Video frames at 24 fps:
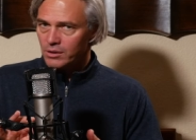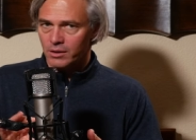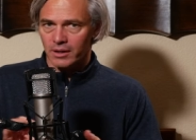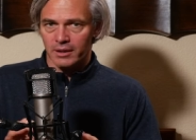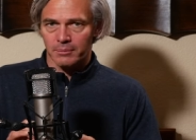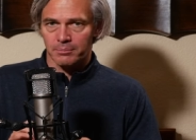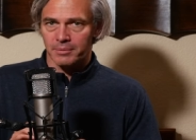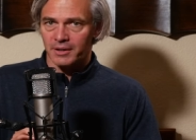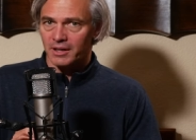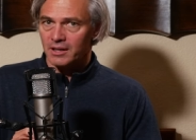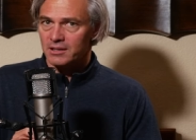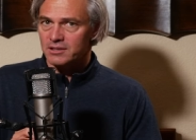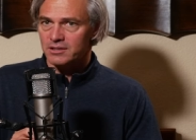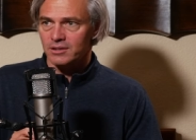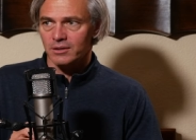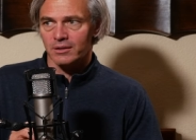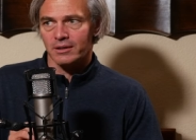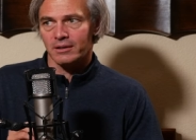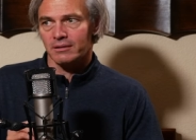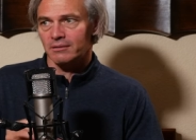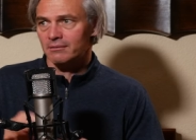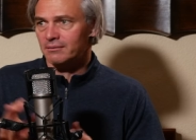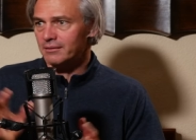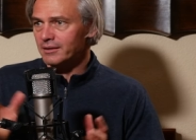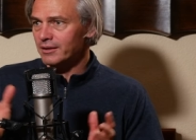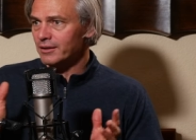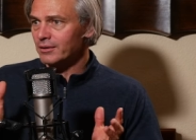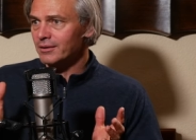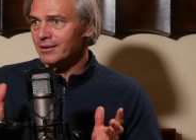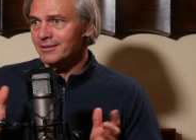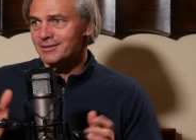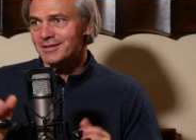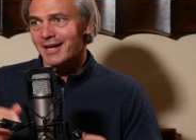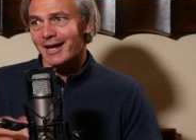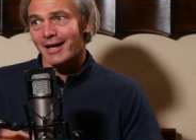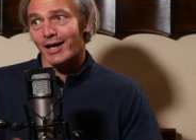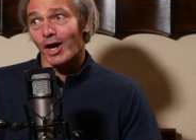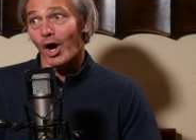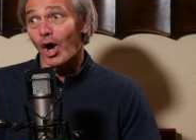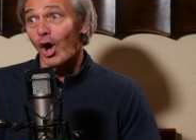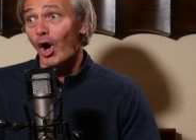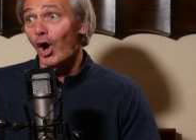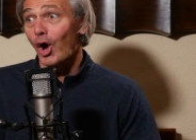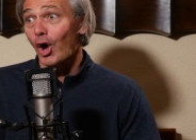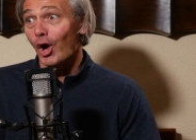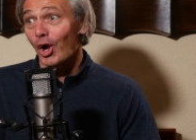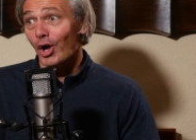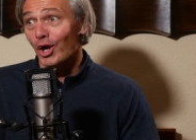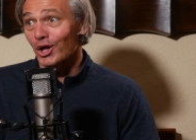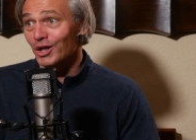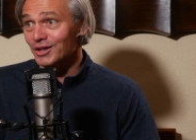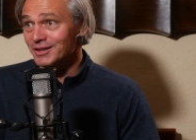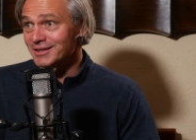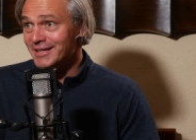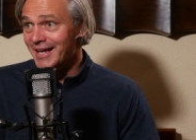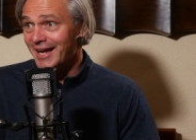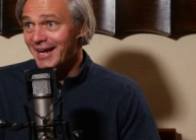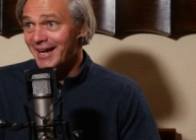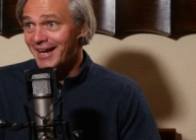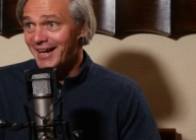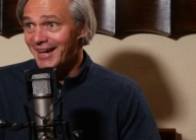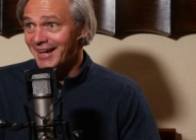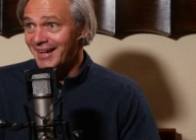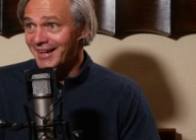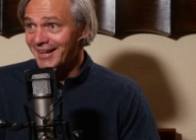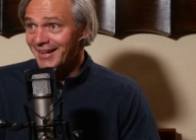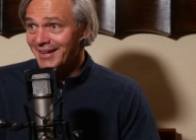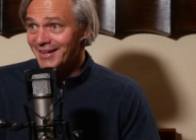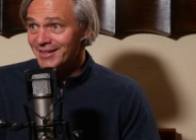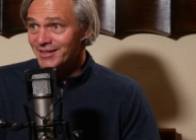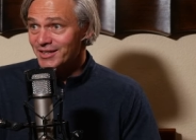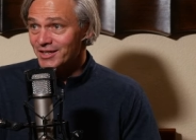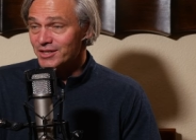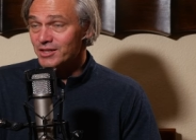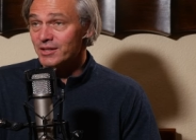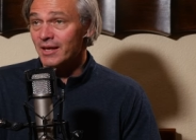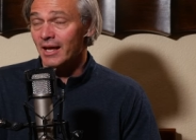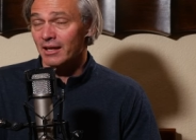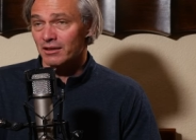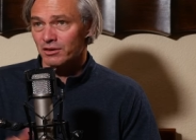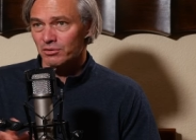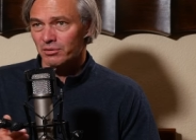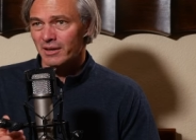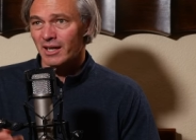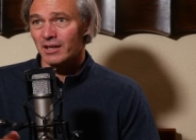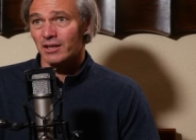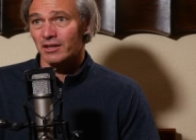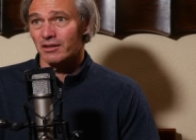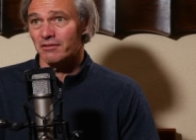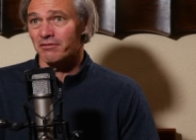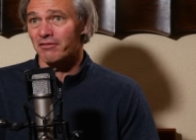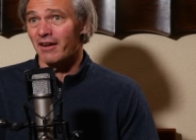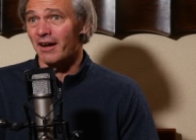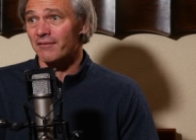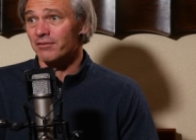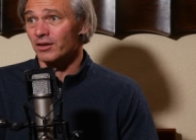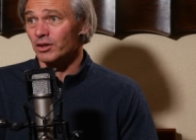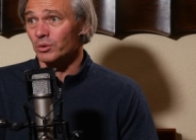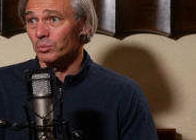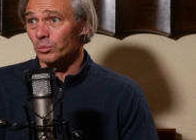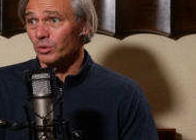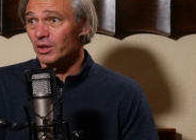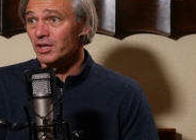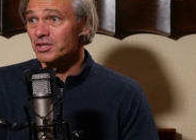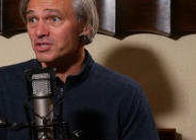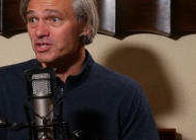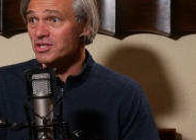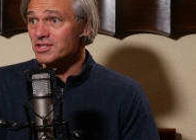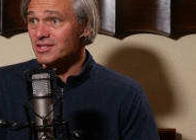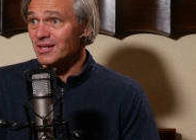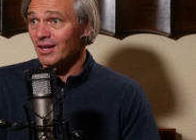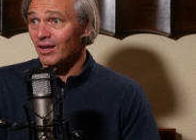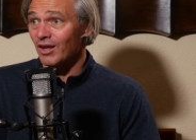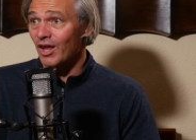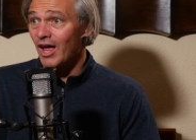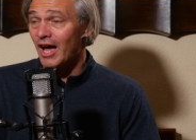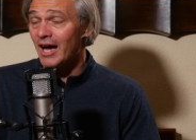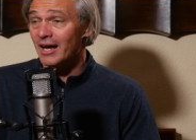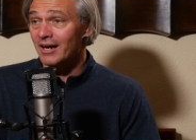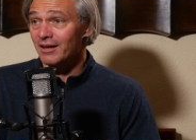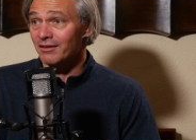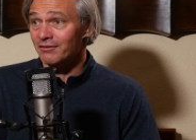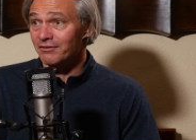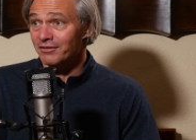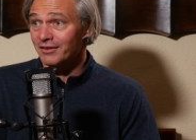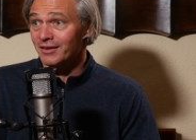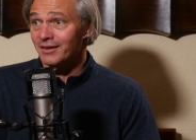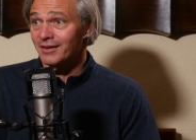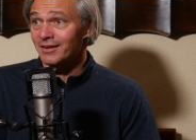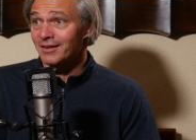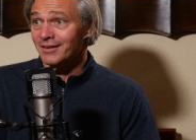Do it because you can you can take all day yeah. to do that. And 300 to 500 words is a lot of.